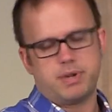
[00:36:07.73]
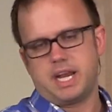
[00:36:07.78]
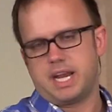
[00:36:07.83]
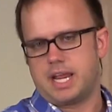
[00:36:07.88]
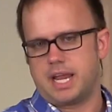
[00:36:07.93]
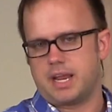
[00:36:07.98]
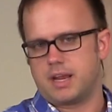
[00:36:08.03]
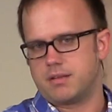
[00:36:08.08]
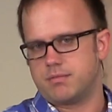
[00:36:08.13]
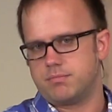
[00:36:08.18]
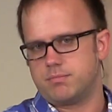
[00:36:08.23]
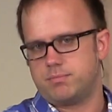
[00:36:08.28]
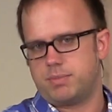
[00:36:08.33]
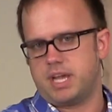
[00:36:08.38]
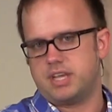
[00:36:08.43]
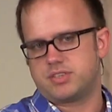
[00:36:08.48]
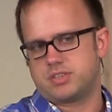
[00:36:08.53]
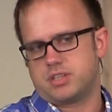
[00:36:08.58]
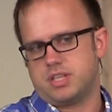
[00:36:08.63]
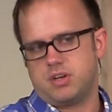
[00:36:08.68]
meaning
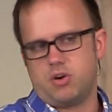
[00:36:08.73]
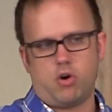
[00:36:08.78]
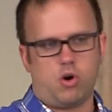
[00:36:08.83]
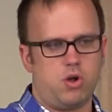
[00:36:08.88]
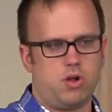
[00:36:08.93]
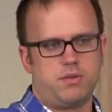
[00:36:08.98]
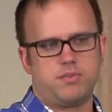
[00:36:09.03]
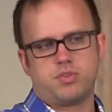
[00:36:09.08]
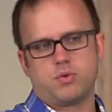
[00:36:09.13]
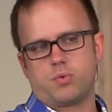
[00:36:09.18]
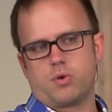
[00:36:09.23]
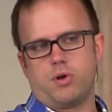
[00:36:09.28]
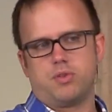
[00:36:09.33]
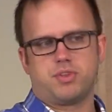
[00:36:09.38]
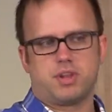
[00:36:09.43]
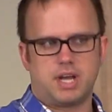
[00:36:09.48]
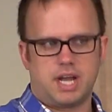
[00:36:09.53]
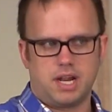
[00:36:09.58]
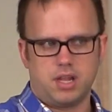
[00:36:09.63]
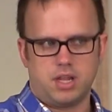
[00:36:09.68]
basically all of the
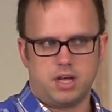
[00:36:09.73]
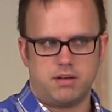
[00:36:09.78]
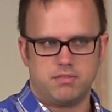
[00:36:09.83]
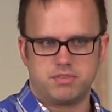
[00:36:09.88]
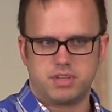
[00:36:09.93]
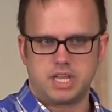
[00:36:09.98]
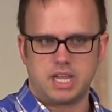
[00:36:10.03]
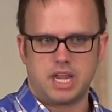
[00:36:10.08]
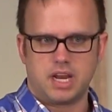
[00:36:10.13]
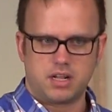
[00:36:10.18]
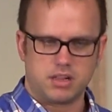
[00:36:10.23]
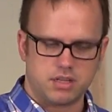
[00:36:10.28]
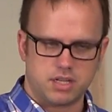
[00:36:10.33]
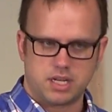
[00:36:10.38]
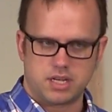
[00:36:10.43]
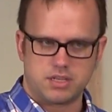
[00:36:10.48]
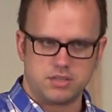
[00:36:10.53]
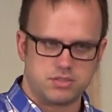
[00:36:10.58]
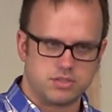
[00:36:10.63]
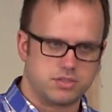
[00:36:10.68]
world that I love, the
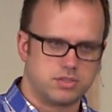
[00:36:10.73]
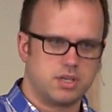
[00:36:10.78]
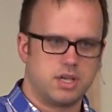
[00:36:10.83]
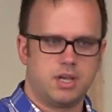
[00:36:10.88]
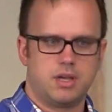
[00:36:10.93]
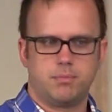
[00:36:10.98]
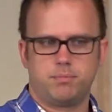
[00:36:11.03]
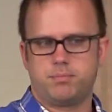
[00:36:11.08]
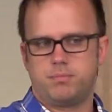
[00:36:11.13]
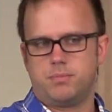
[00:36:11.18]
Inklings,